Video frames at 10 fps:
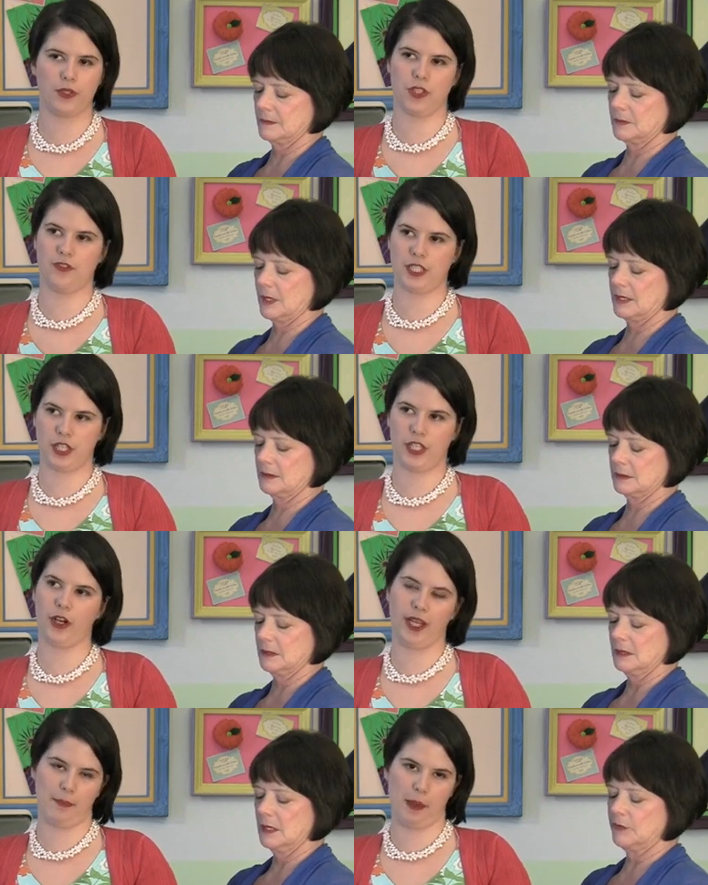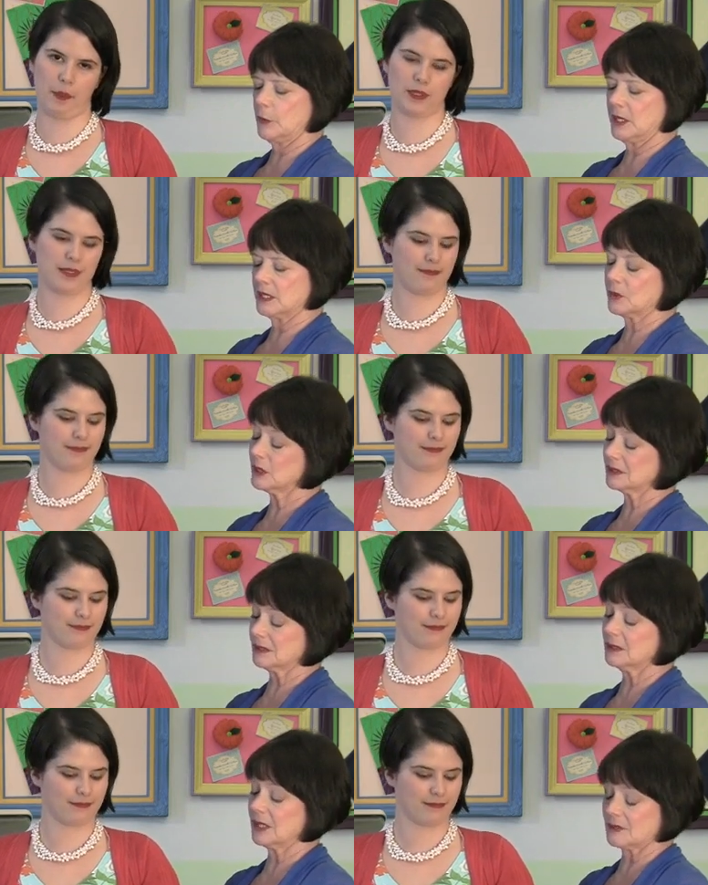Speaker 1: surface, right. or you'll get bubbles. If you want it
Speaker 2: quilted,
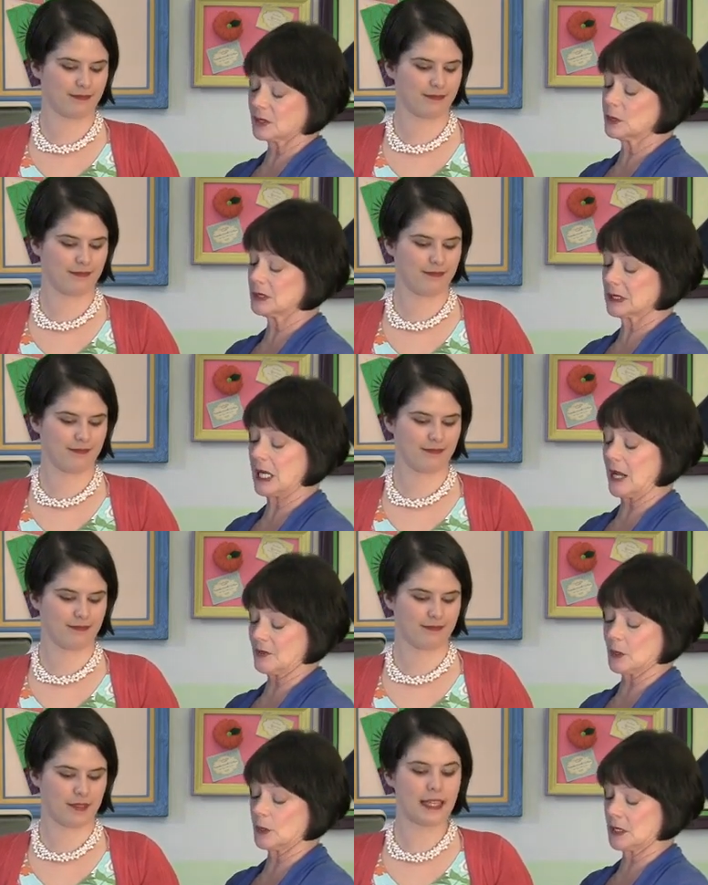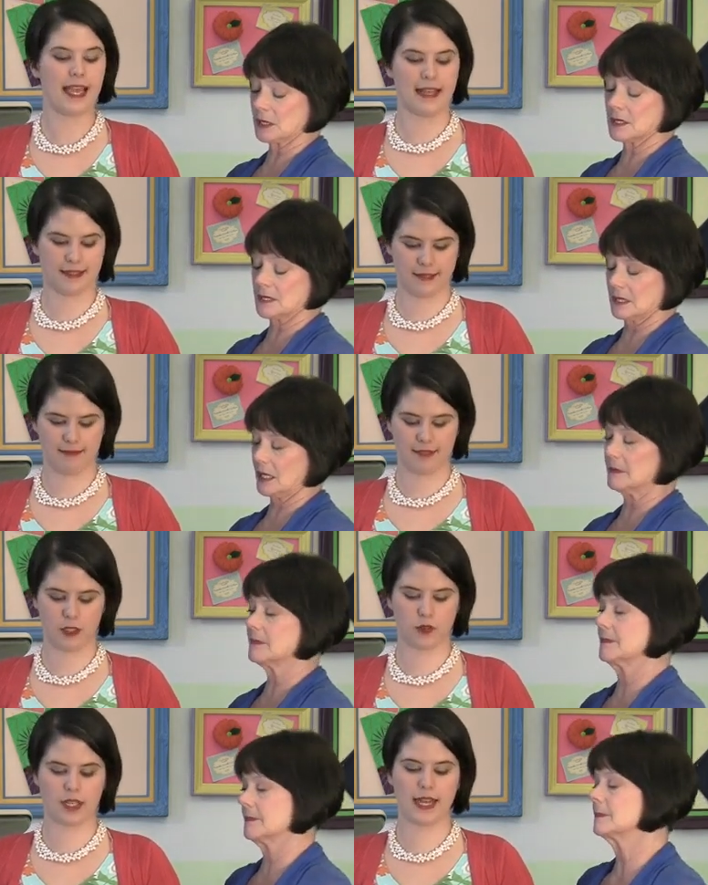you'd have to quilt it afterwards.
Speaker 1: Yes. Yeah. So
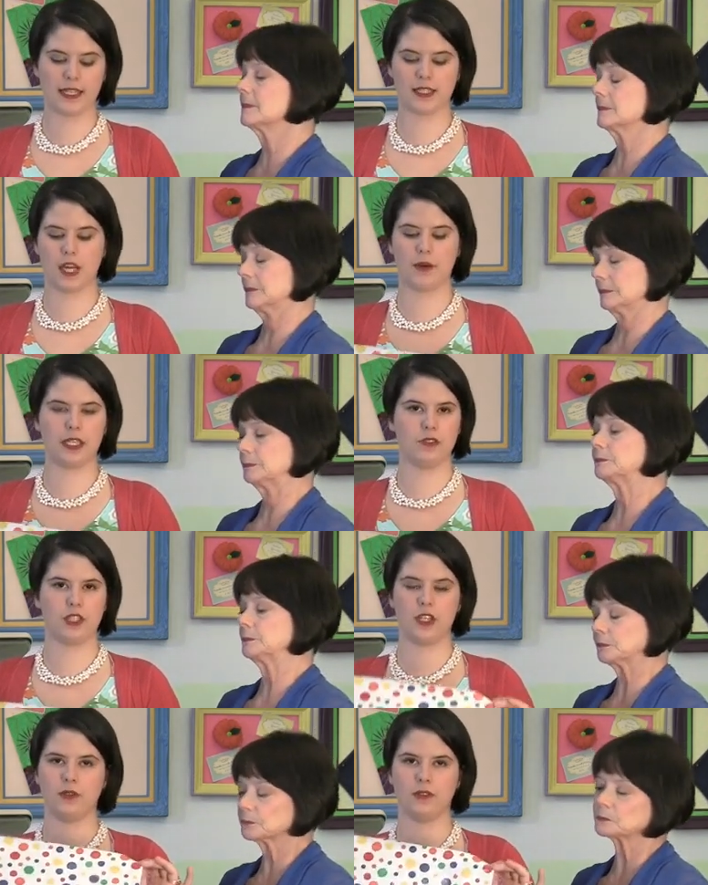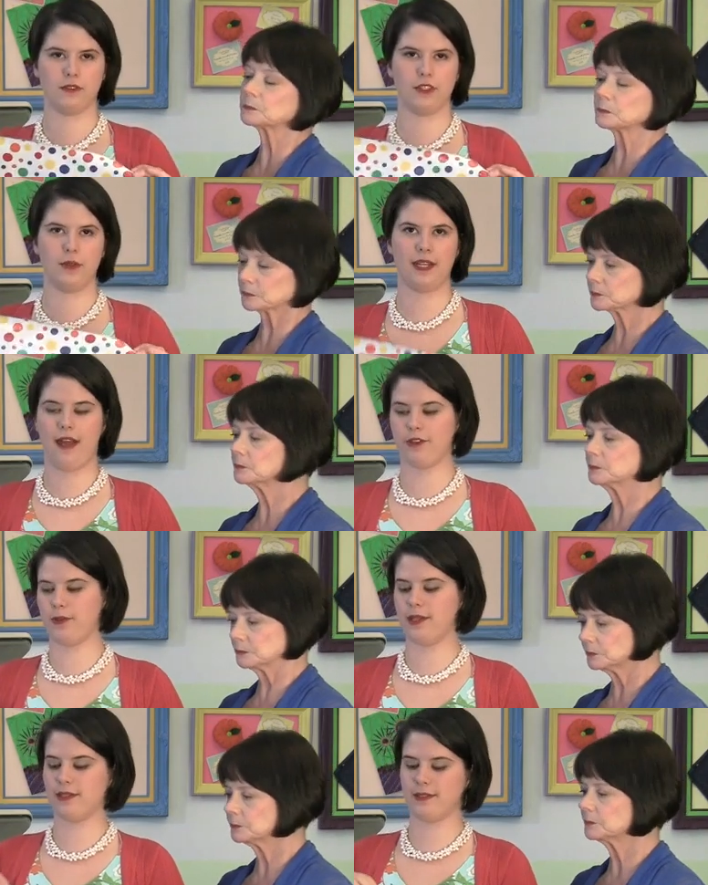any sewing you do, do it
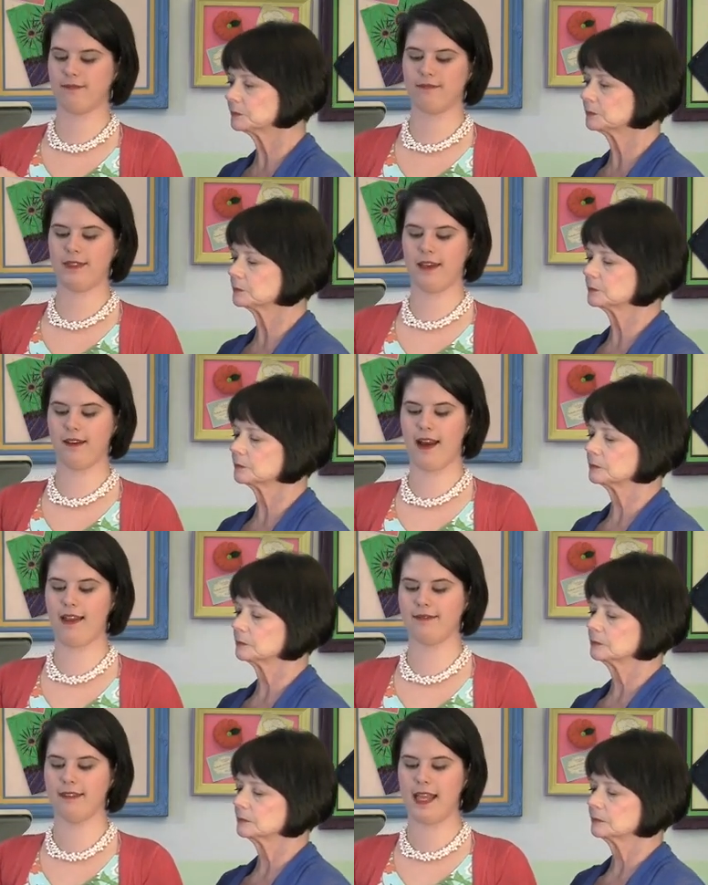afterwards. All right.